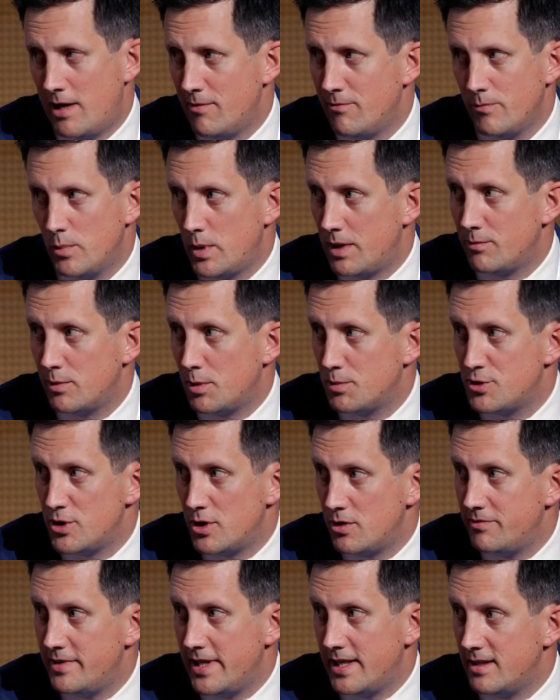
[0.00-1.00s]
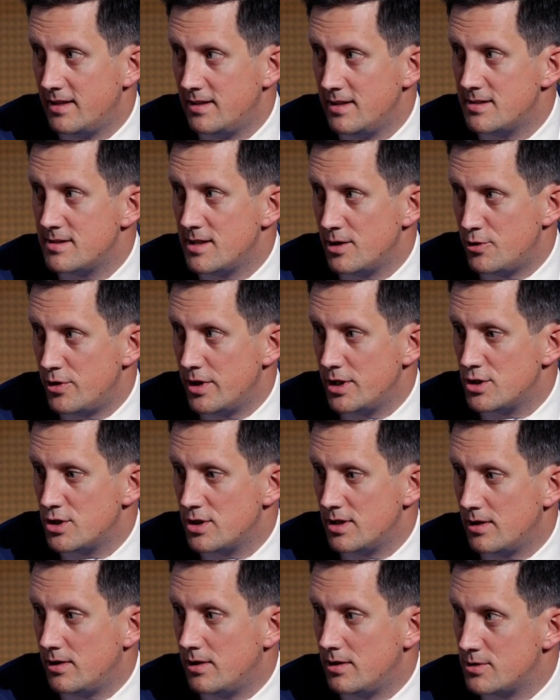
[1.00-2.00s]
we haven't observed any
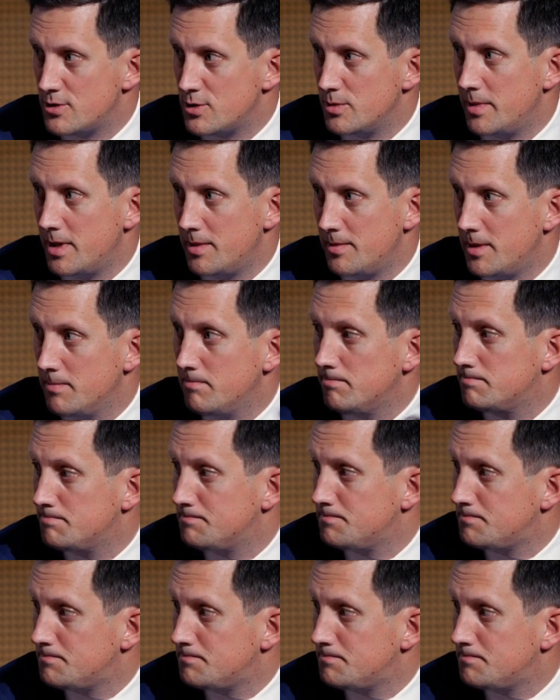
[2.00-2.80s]
decentration at all. So maybe.